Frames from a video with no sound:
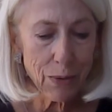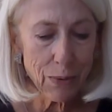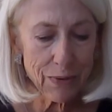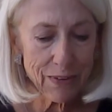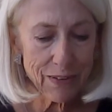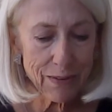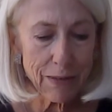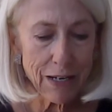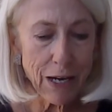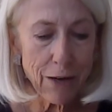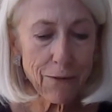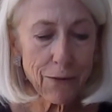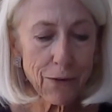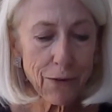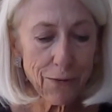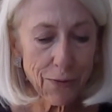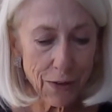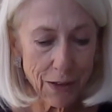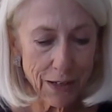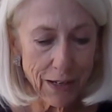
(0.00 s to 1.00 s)
we must
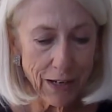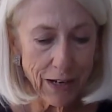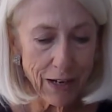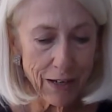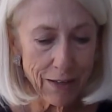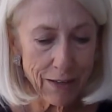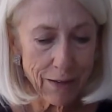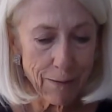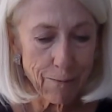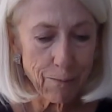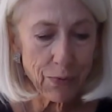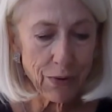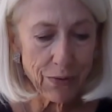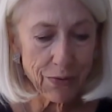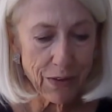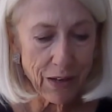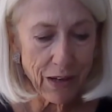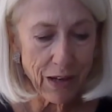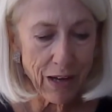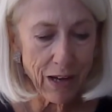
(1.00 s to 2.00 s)
never forget
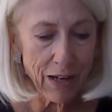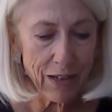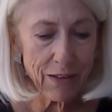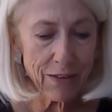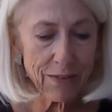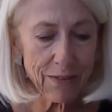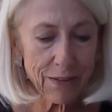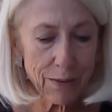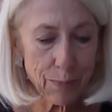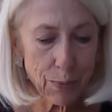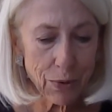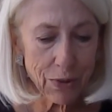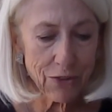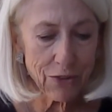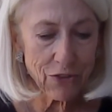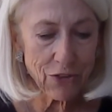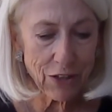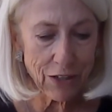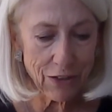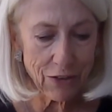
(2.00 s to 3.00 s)
that the highest
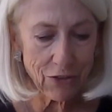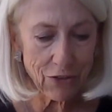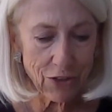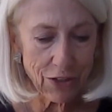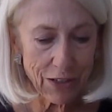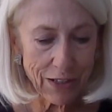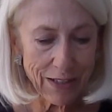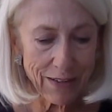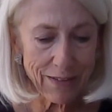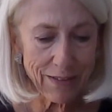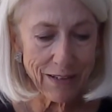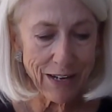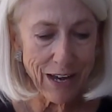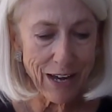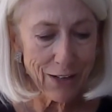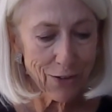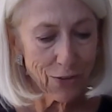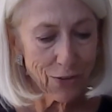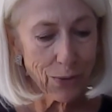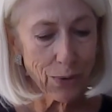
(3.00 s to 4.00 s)
appreciation is
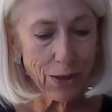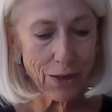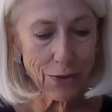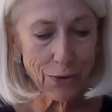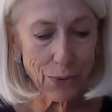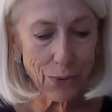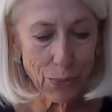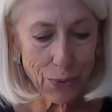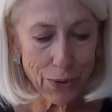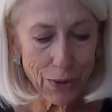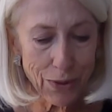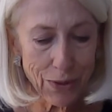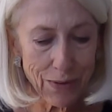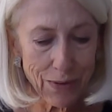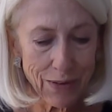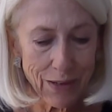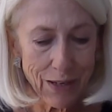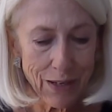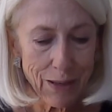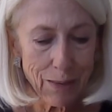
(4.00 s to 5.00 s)
not to utter
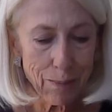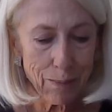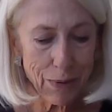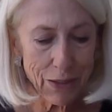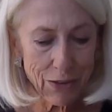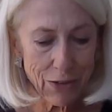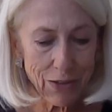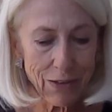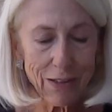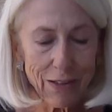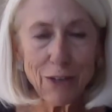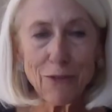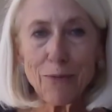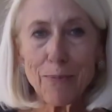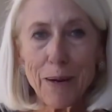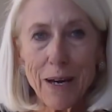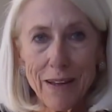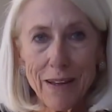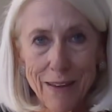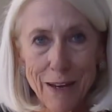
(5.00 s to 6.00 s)
words, but to live
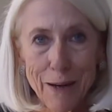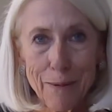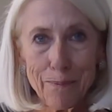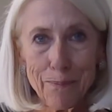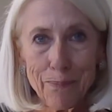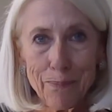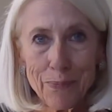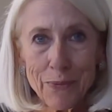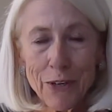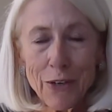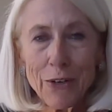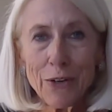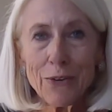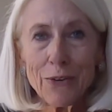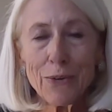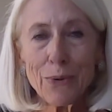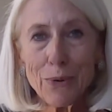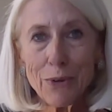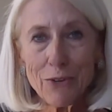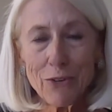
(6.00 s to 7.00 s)
by them.
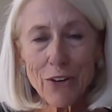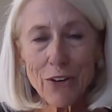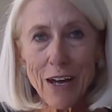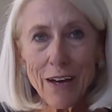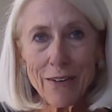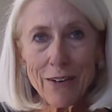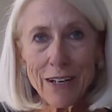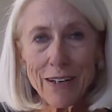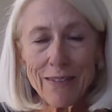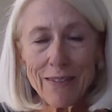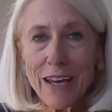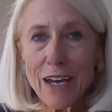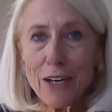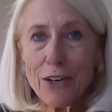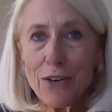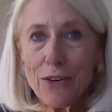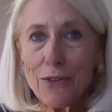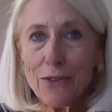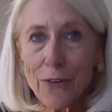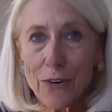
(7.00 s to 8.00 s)
So Orange County,
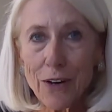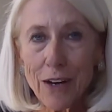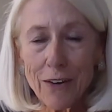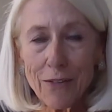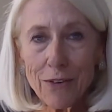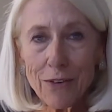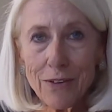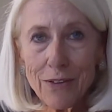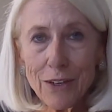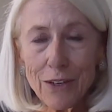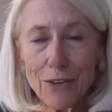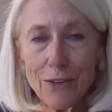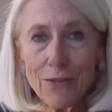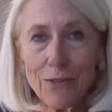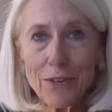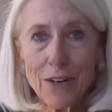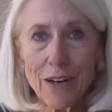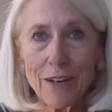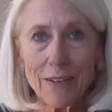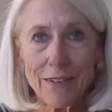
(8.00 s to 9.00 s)
thank you for everything
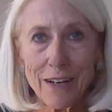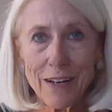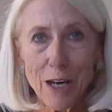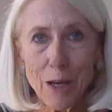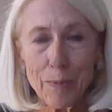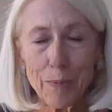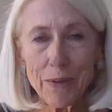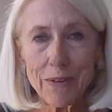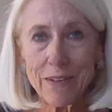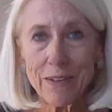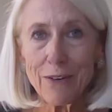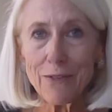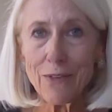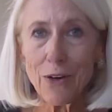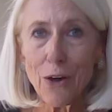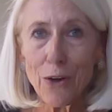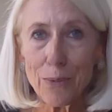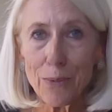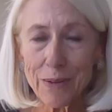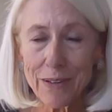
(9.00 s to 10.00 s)
you've done to help us
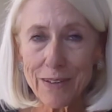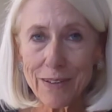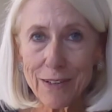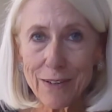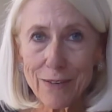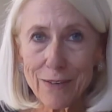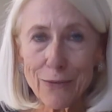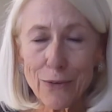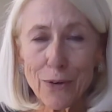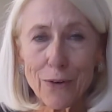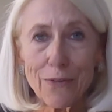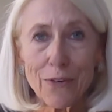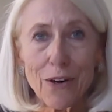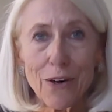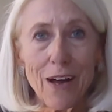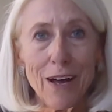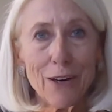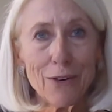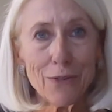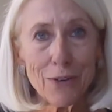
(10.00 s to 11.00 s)
end homelessness for over
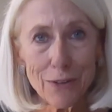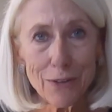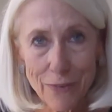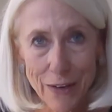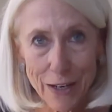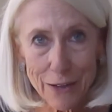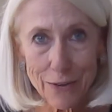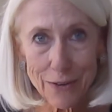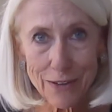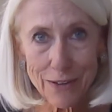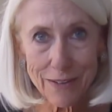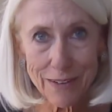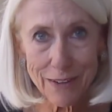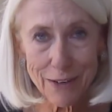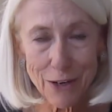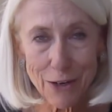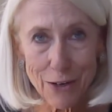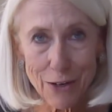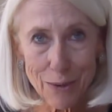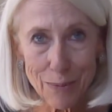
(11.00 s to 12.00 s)
100 veterans
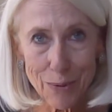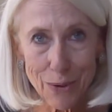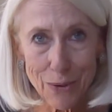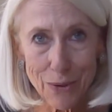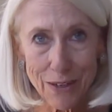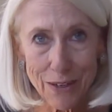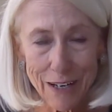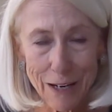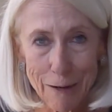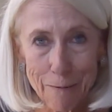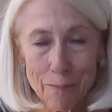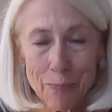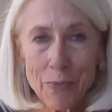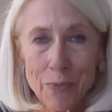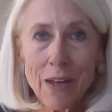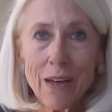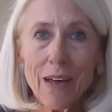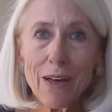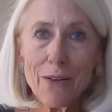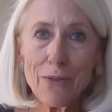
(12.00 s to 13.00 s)
in our community.
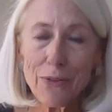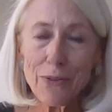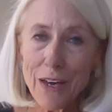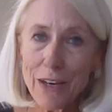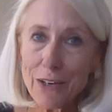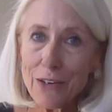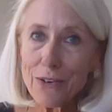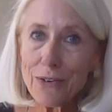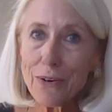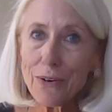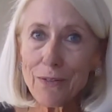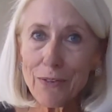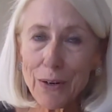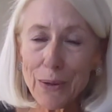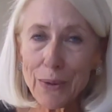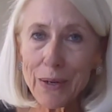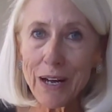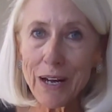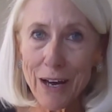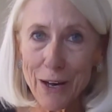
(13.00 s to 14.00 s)
And thank you to
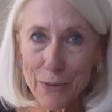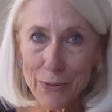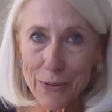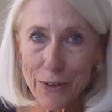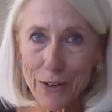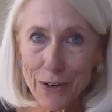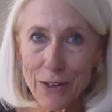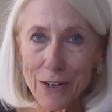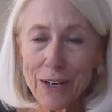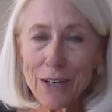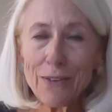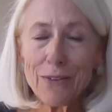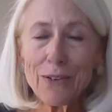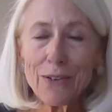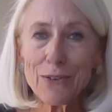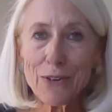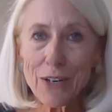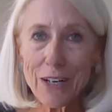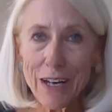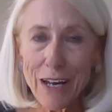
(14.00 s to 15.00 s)
everyone out there
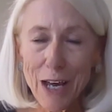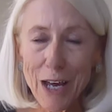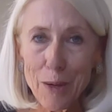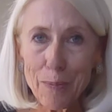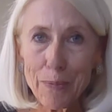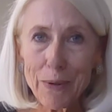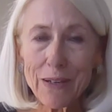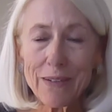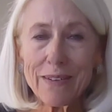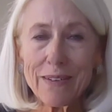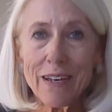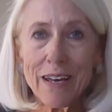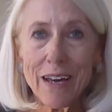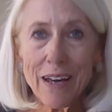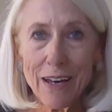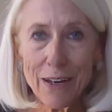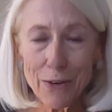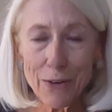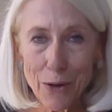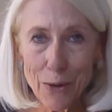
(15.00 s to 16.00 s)
that's going to help us
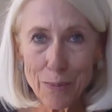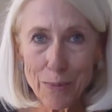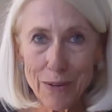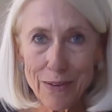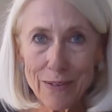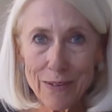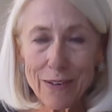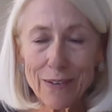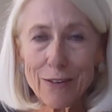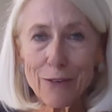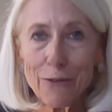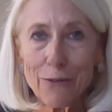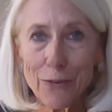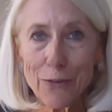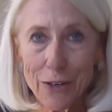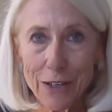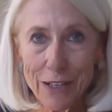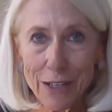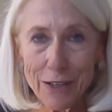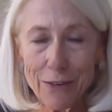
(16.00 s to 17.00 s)
end homelessness
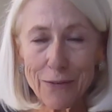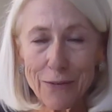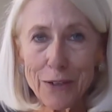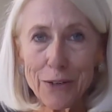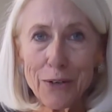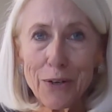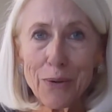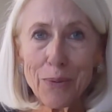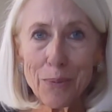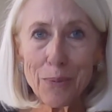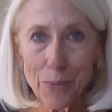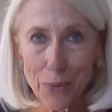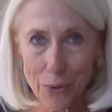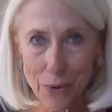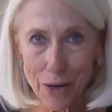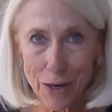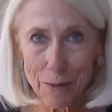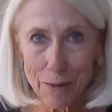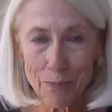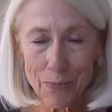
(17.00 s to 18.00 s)
for even
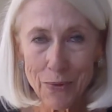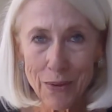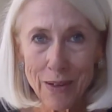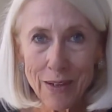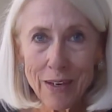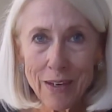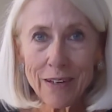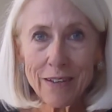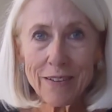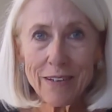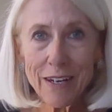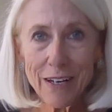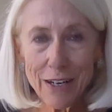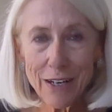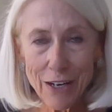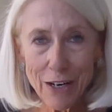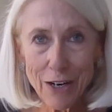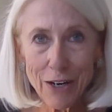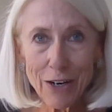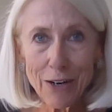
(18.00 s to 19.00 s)
more.
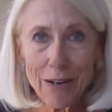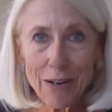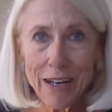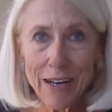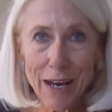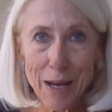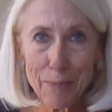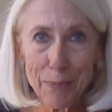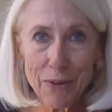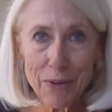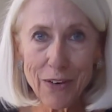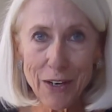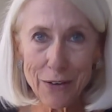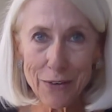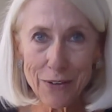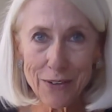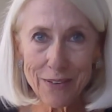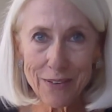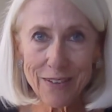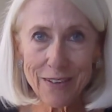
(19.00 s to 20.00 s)
Take care and happy
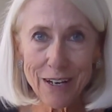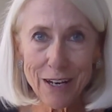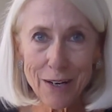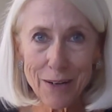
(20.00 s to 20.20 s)
Veterans